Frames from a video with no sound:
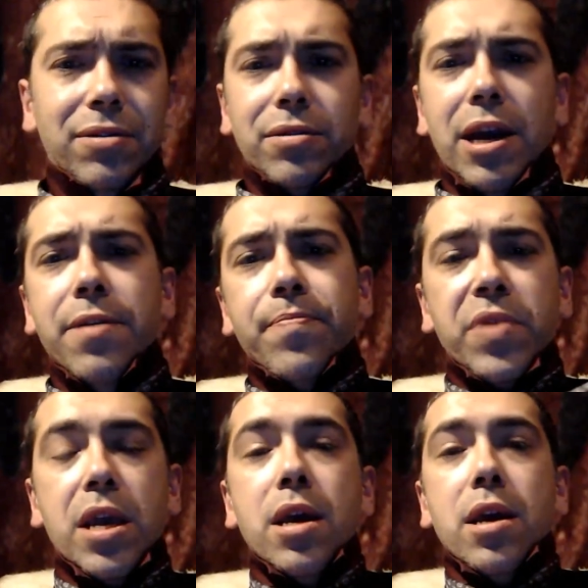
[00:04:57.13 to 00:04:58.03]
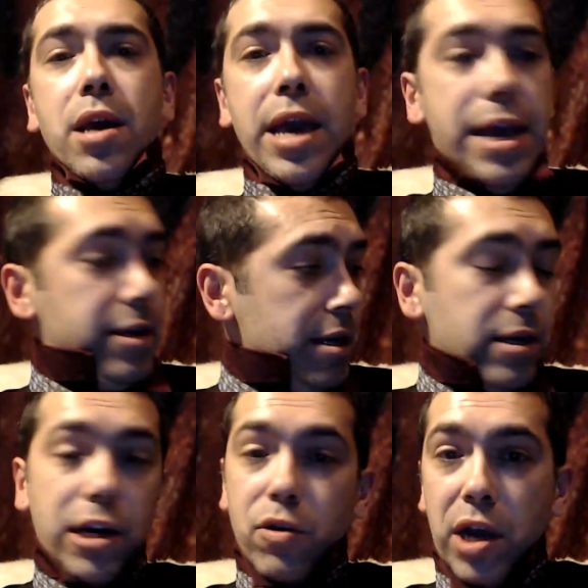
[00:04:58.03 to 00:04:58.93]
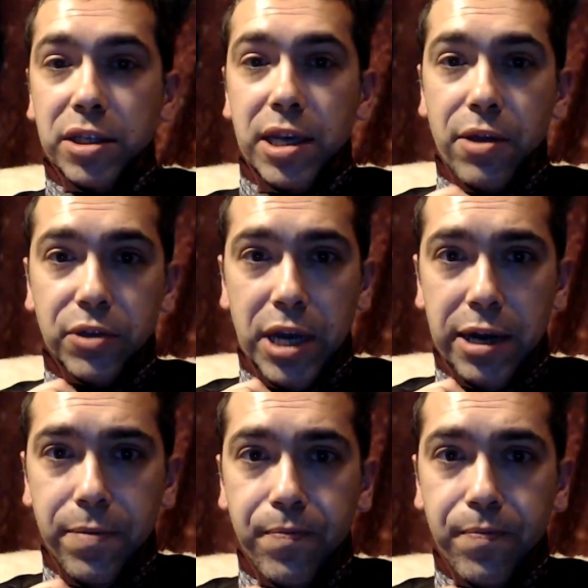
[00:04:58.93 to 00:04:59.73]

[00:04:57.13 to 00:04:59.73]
okay? And across the other side.